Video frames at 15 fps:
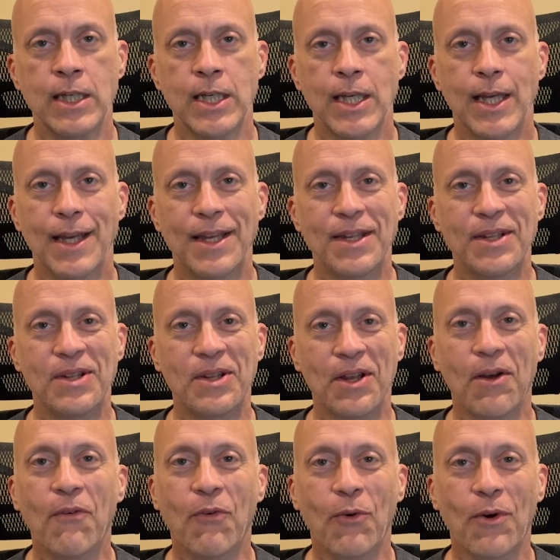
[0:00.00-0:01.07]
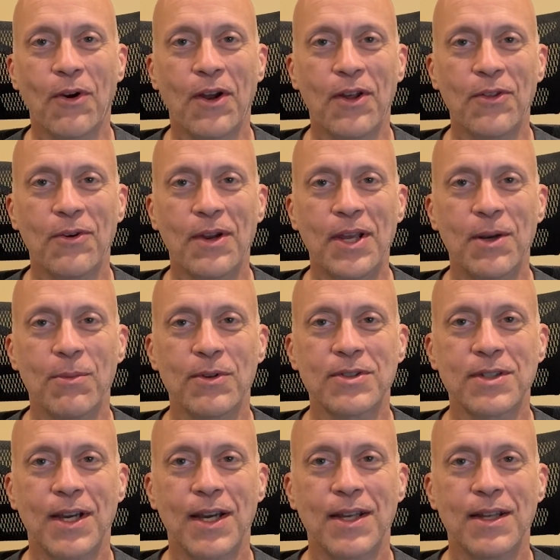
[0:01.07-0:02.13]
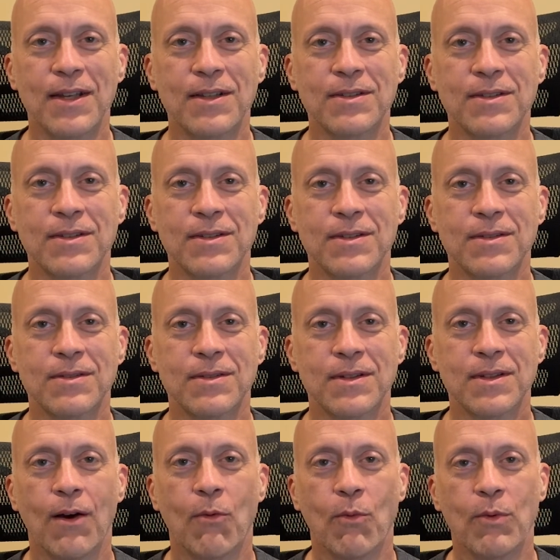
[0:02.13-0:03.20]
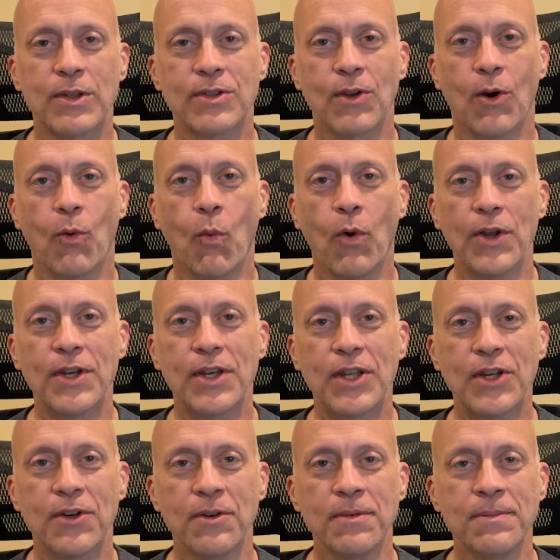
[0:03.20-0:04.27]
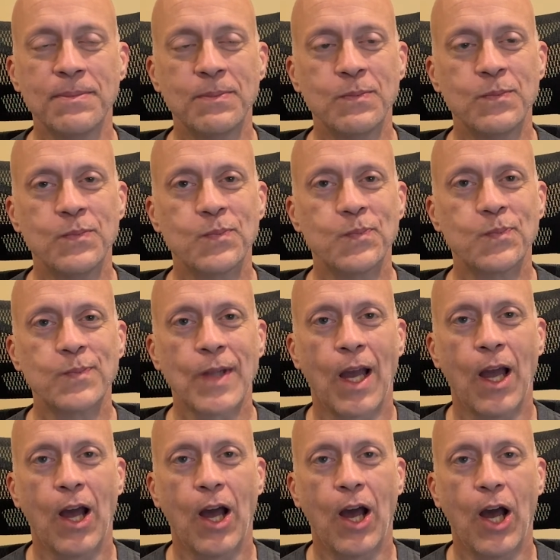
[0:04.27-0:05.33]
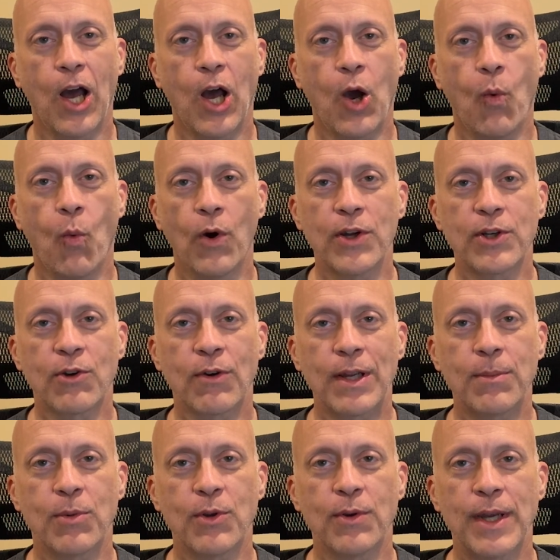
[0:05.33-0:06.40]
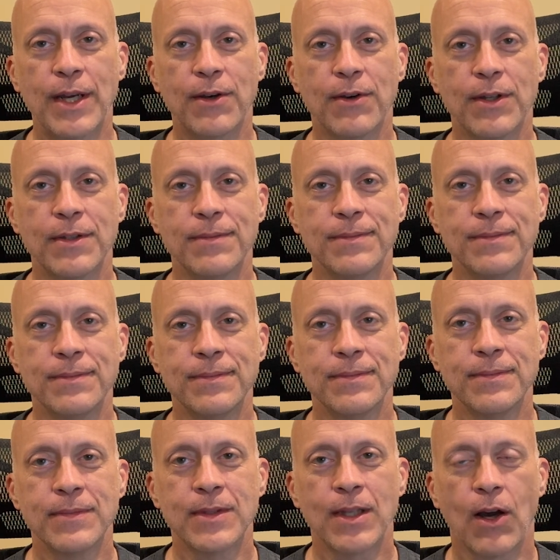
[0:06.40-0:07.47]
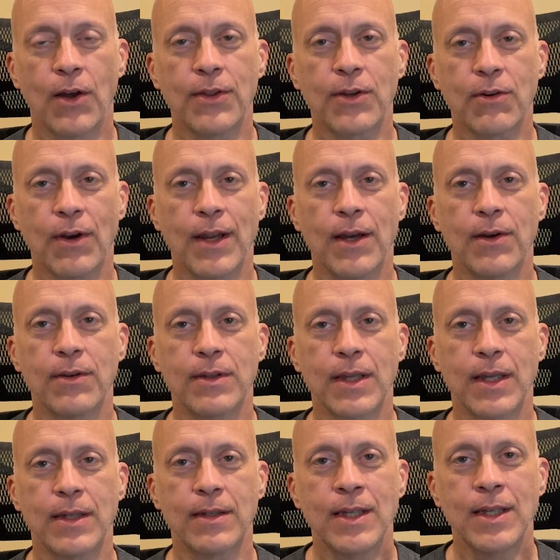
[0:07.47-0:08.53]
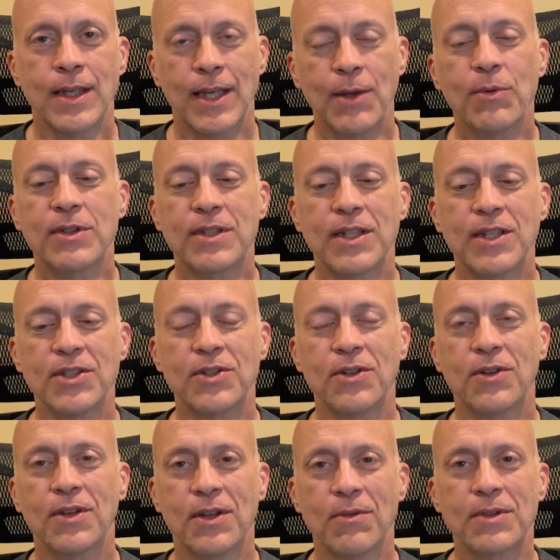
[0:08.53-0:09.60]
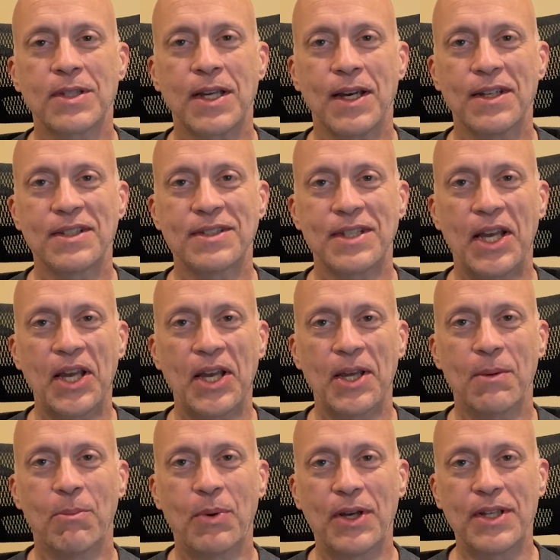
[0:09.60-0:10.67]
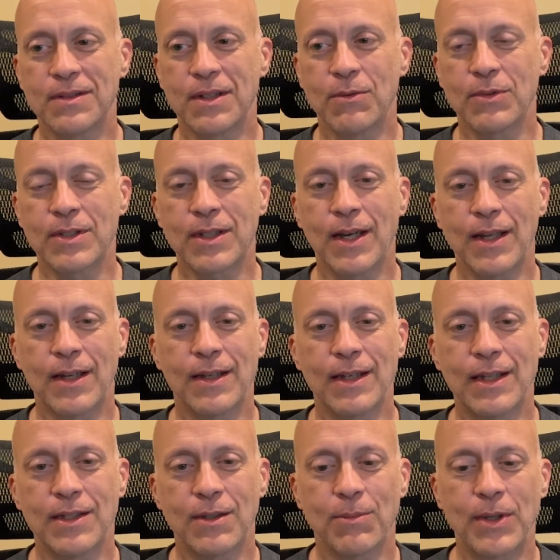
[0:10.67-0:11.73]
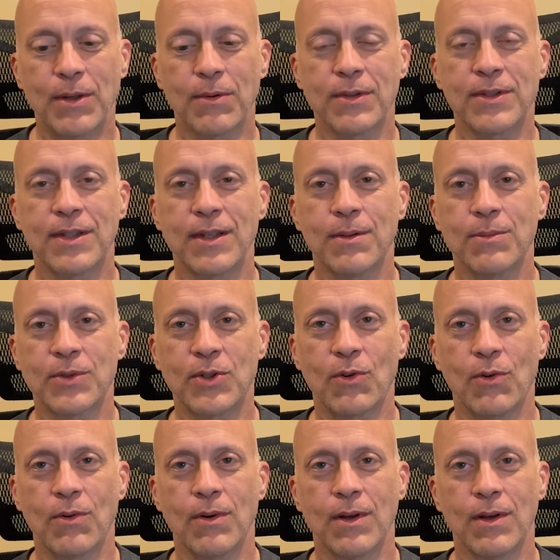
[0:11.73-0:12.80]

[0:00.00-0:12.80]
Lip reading: And for other animal sightings, we saw 1 deer, 1 great blue heron on the ground, and he was injured, and it was kind of sad, but it was kind of neat to be able to see him so